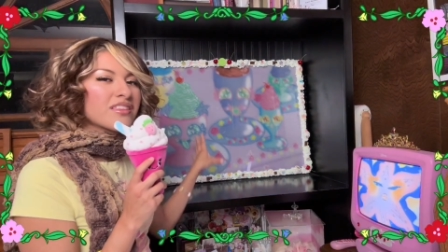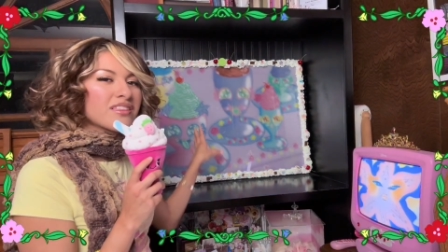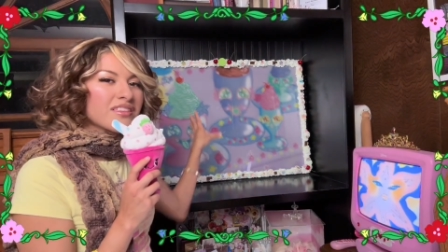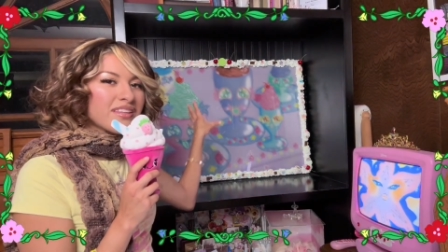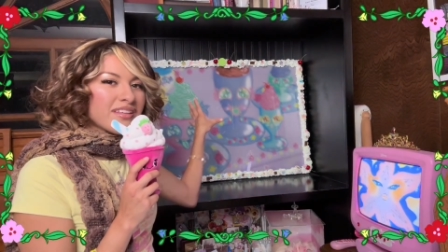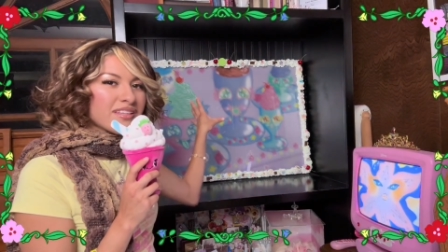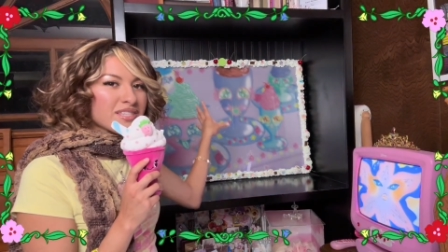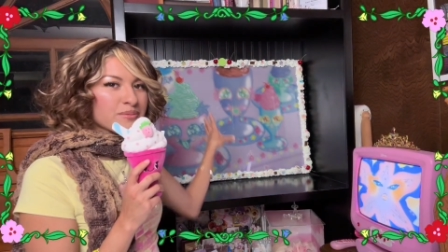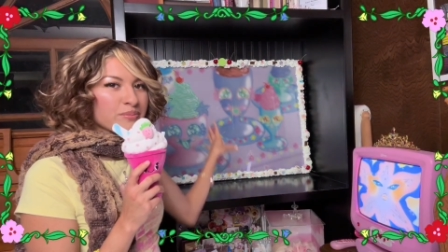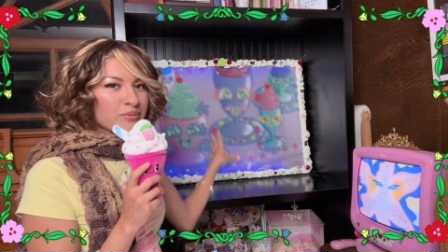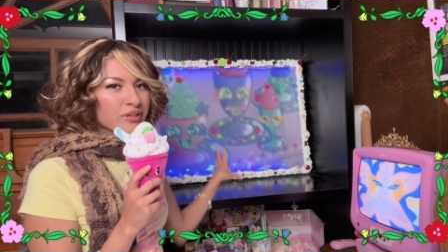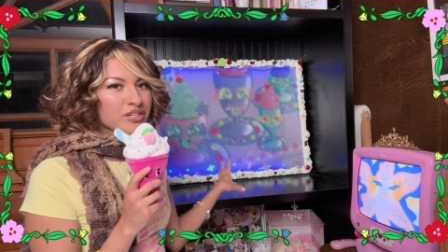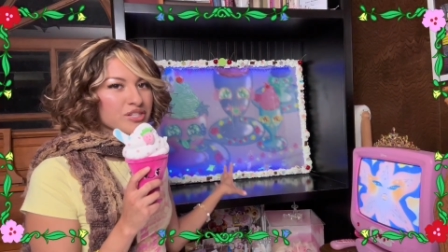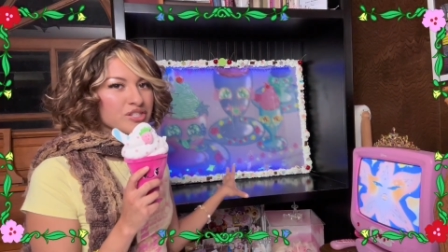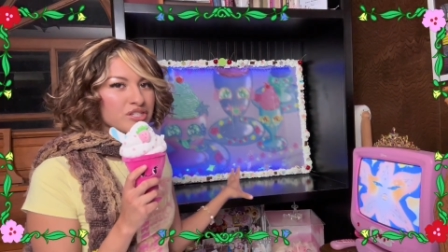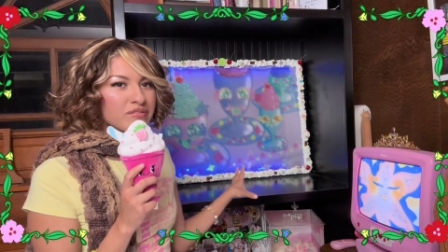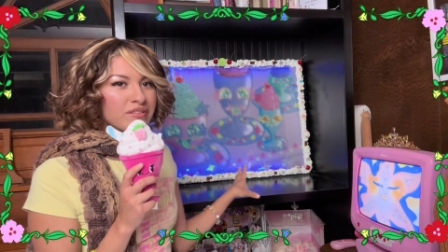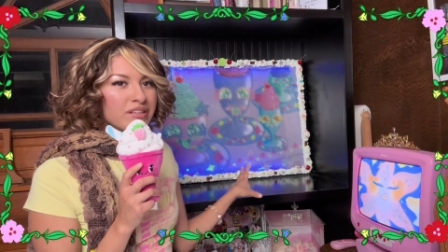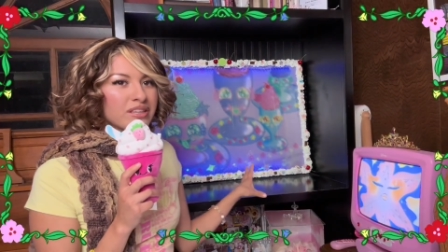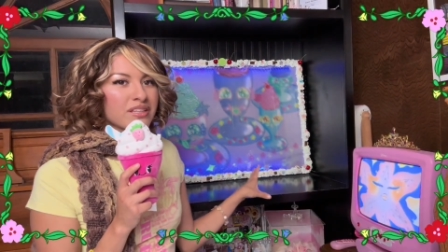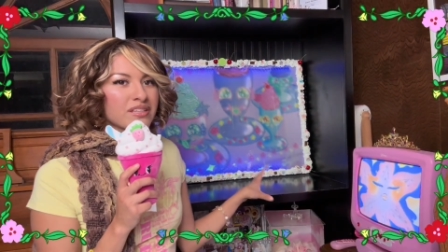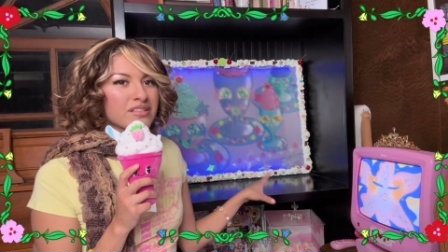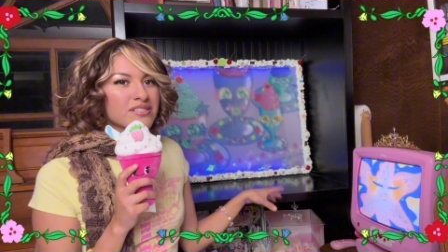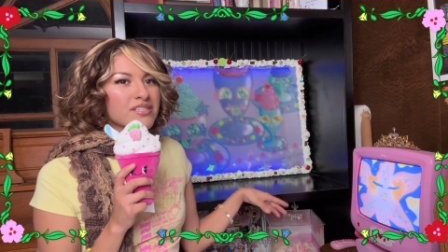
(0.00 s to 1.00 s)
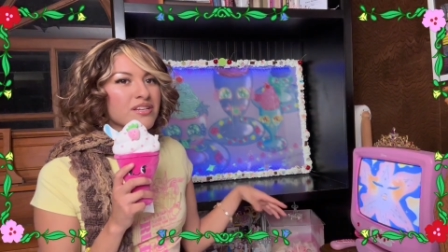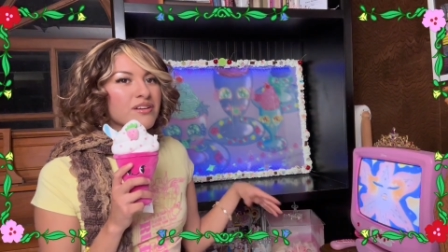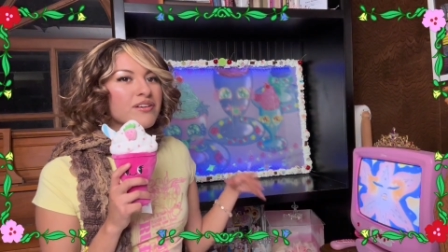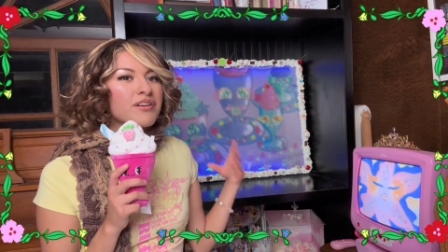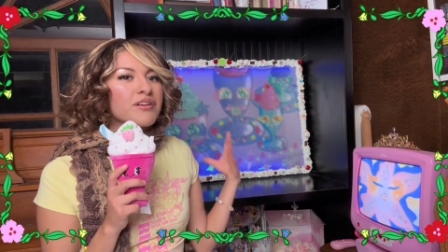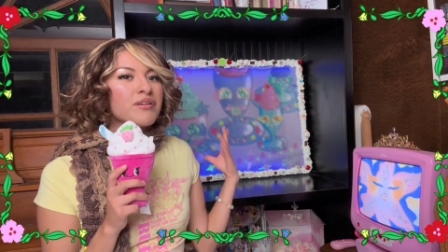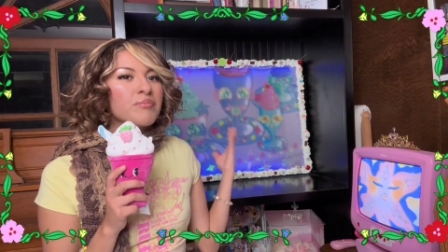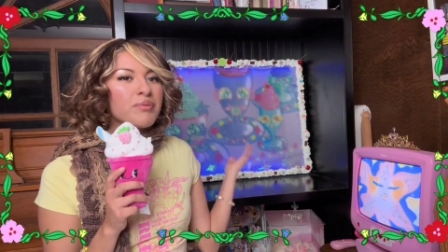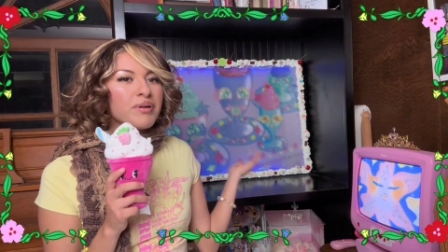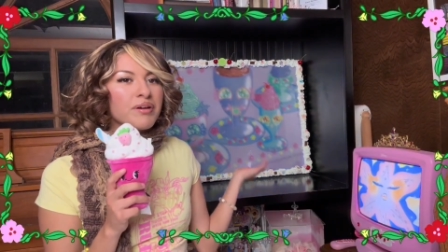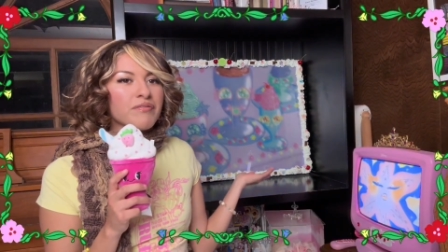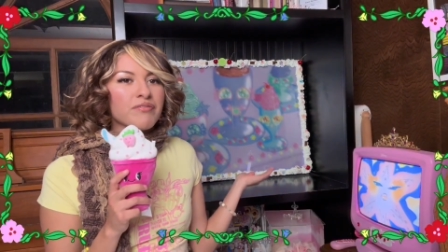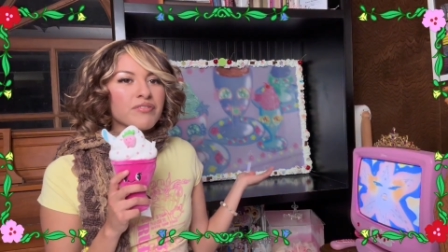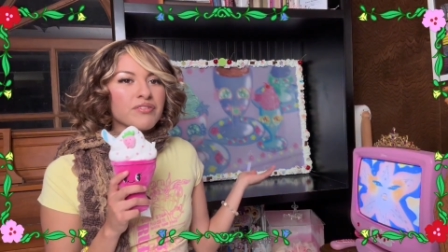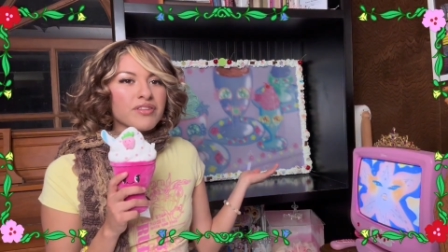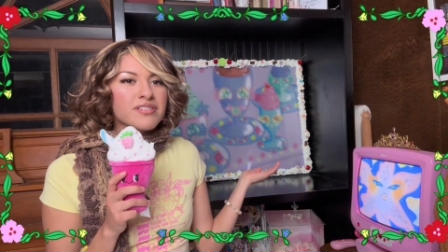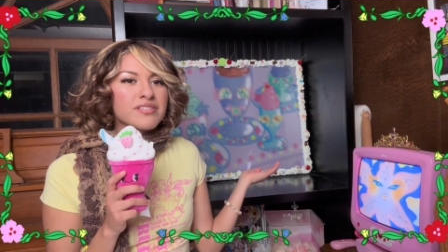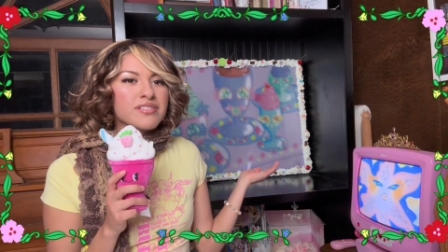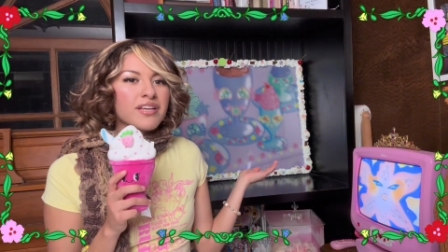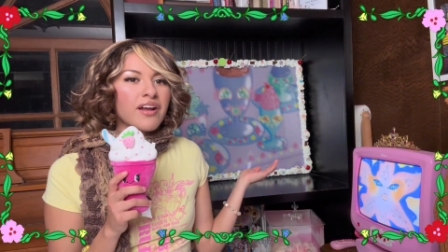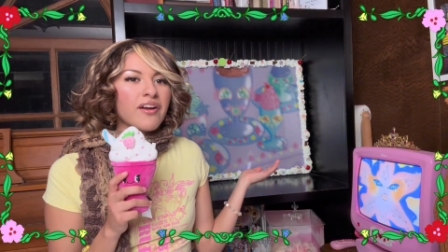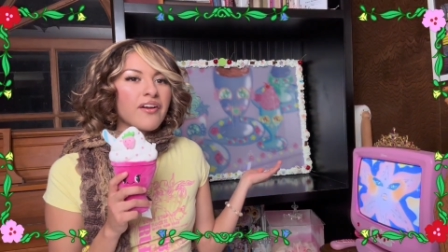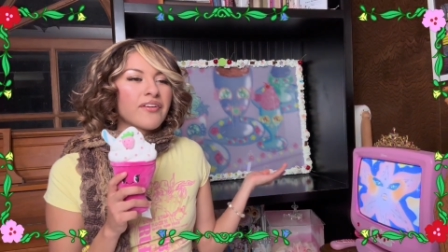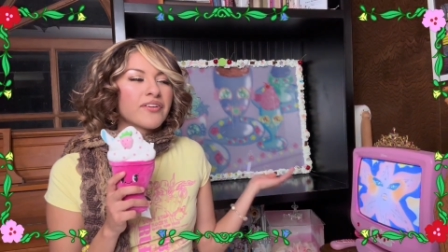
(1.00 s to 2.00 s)
the inspiration of like the exterior. But for this
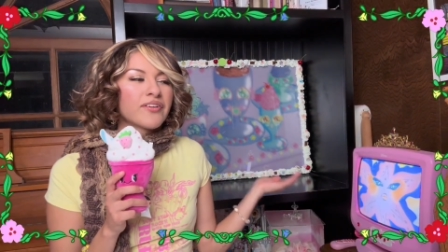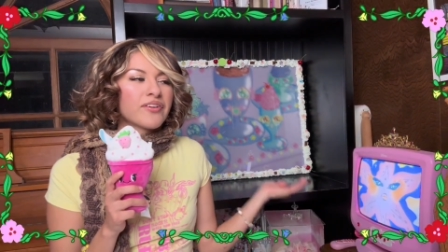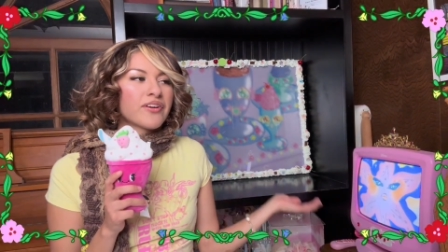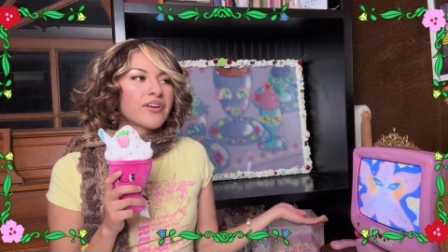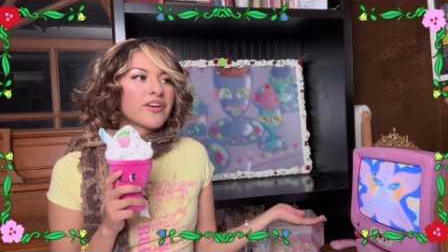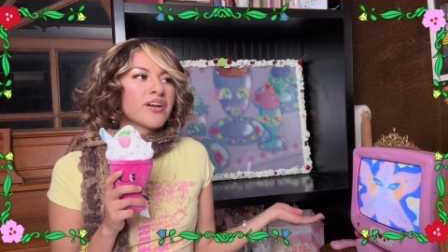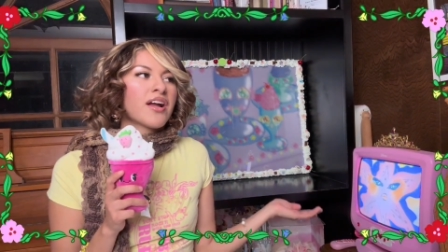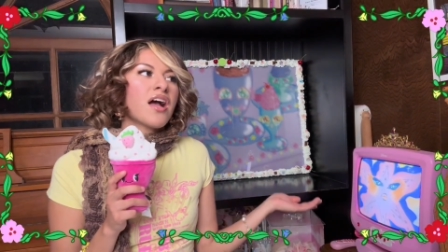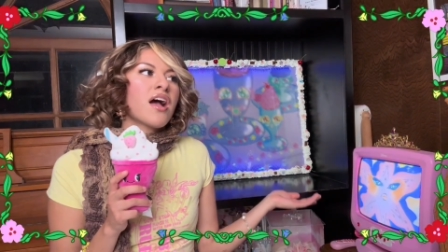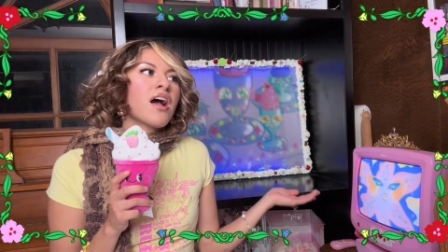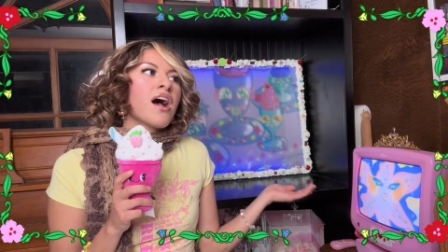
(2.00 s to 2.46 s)
character,